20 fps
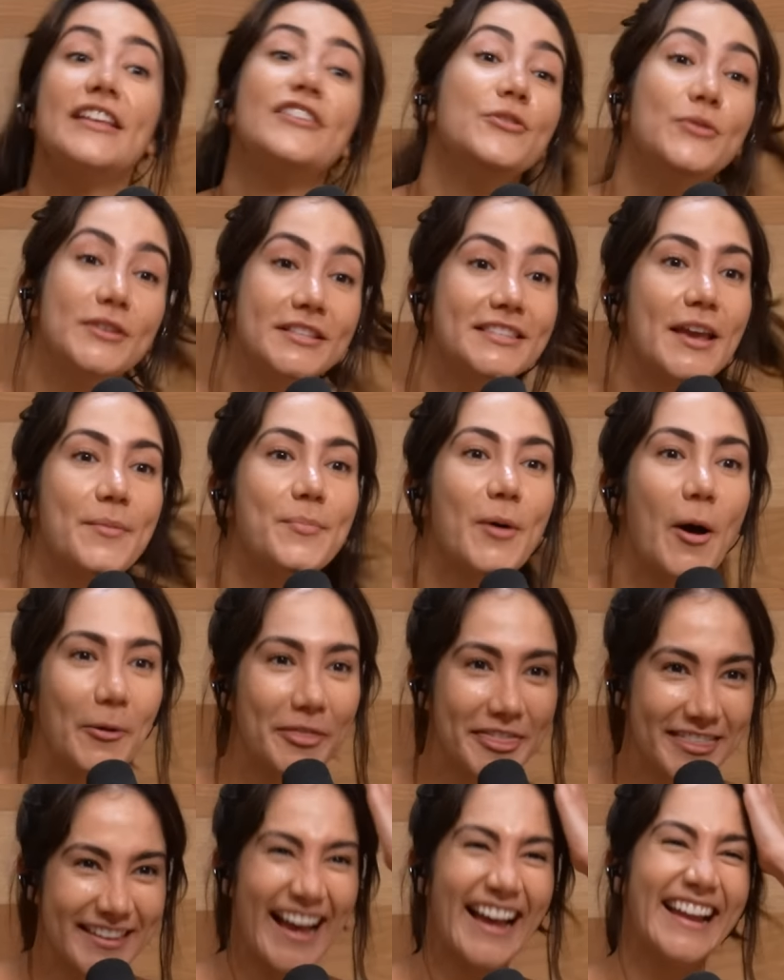you can say
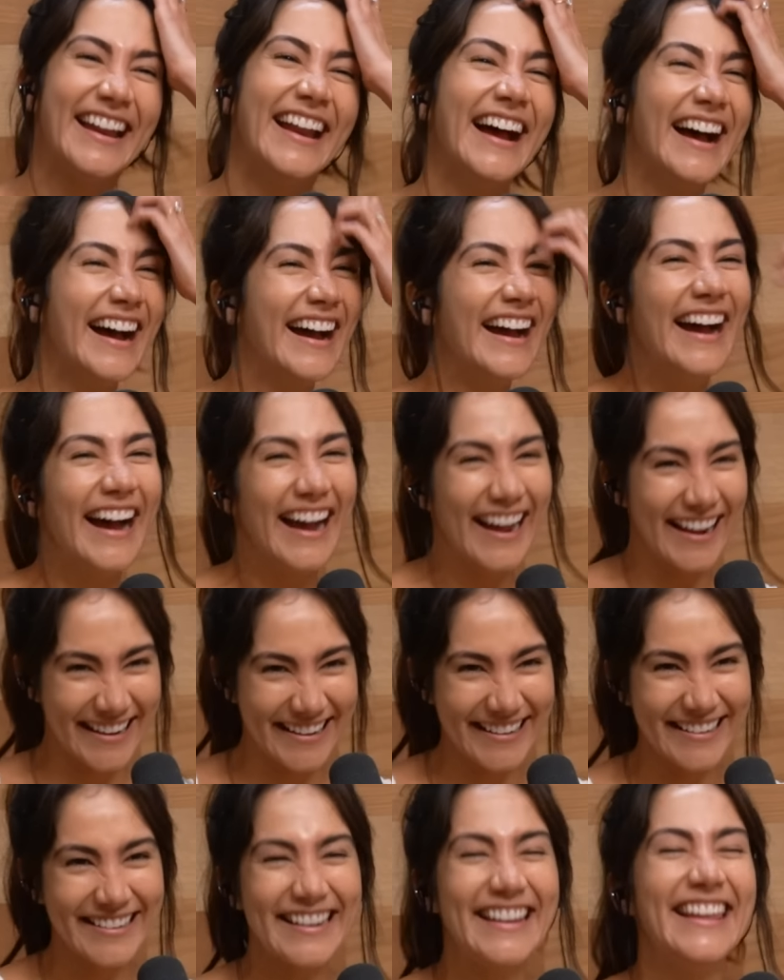both. Yeah.
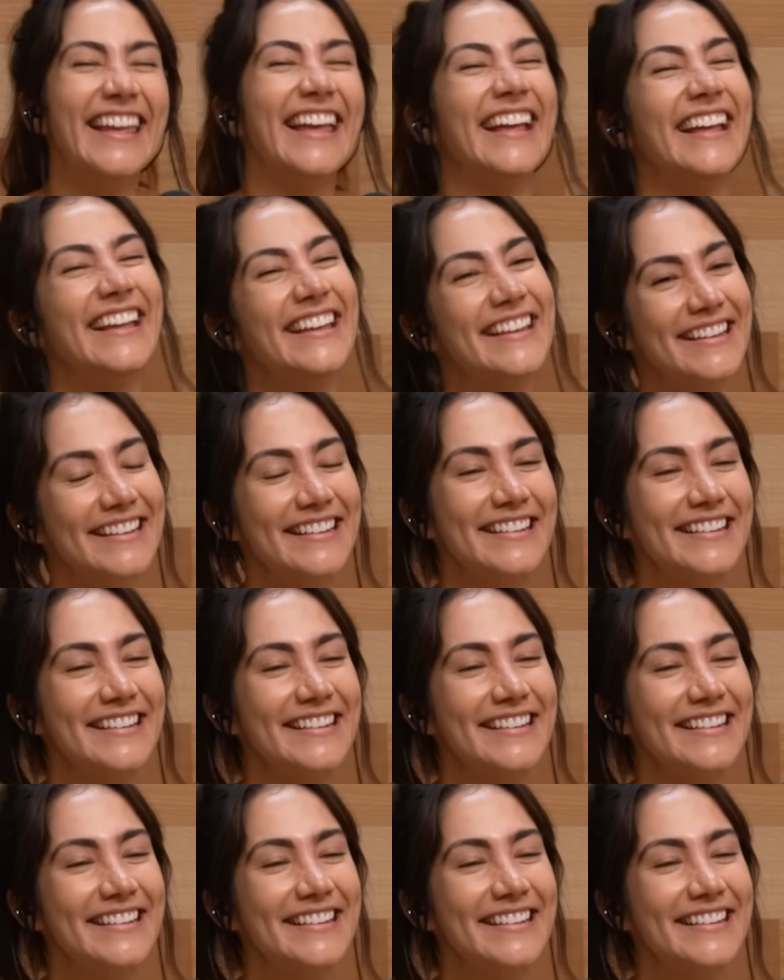That's